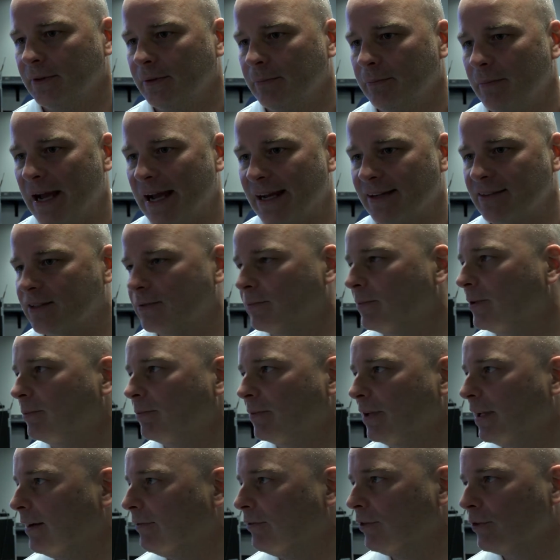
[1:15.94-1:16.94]

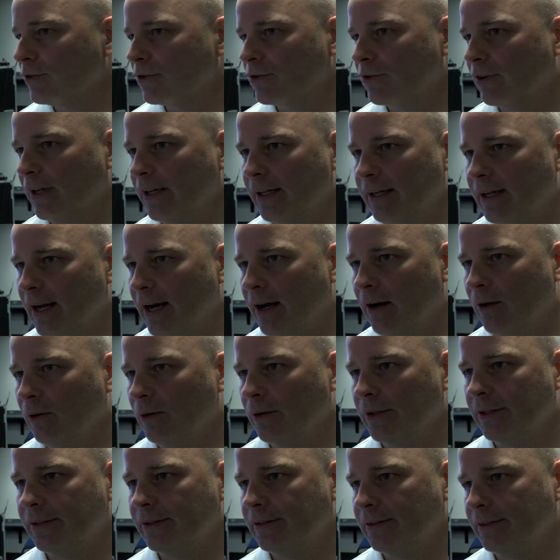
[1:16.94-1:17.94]
maximum levels right
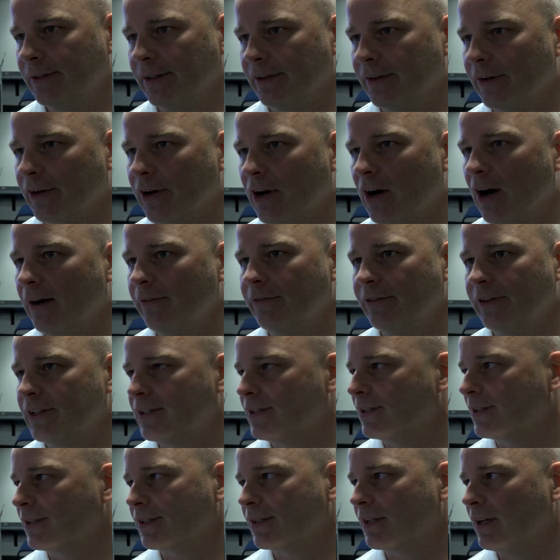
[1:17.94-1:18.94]
now, and their
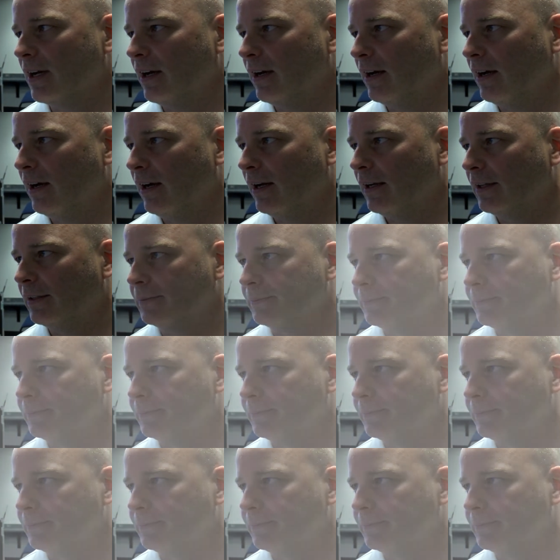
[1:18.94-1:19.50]
confidence is sky high.